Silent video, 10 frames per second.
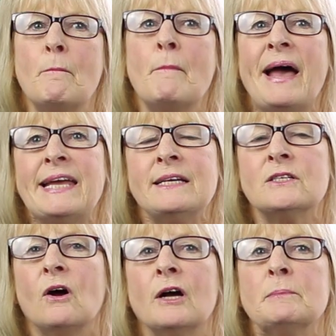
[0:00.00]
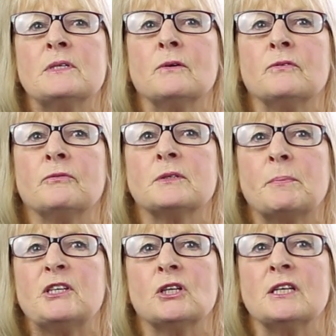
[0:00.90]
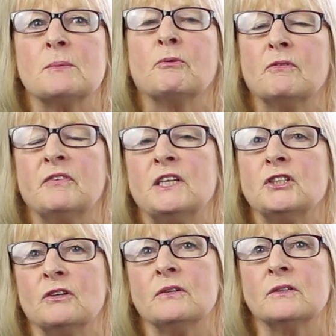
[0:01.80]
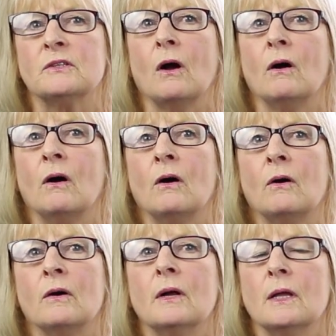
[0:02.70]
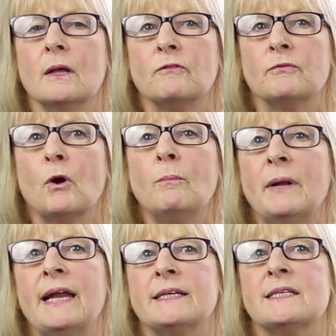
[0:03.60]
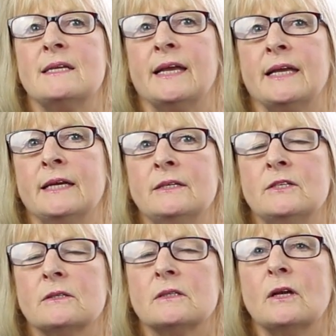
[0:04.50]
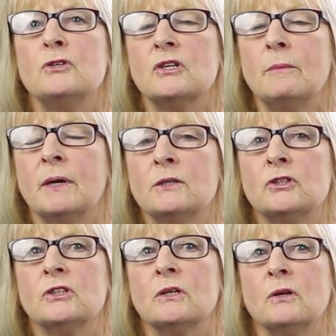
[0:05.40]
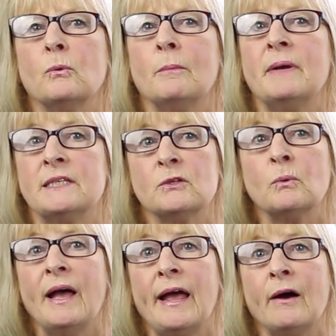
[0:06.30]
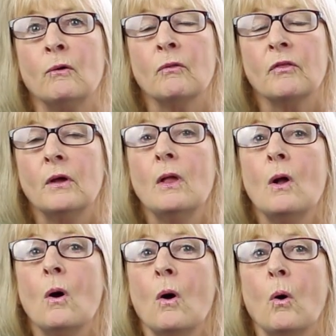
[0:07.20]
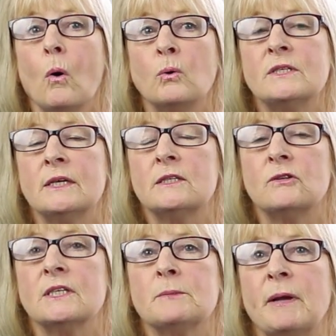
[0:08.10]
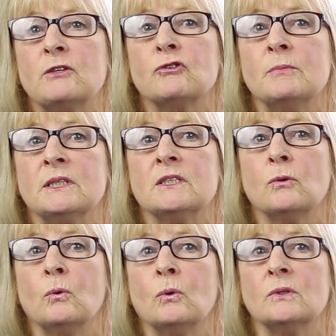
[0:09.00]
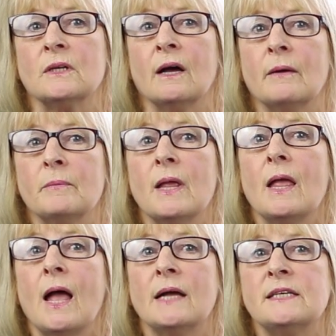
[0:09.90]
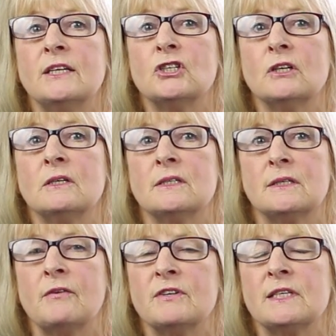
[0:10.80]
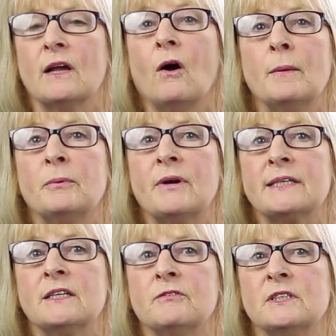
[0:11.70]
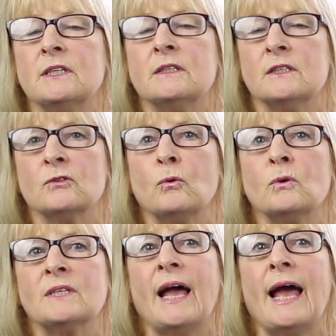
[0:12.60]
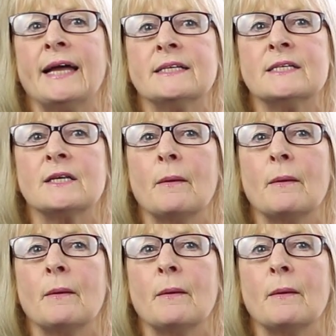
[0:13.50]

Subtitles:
main types of specialist provisions are complex needs, social, emotional and mental health, autistic spectrum disorder, attention deficit hyperactivity disorder and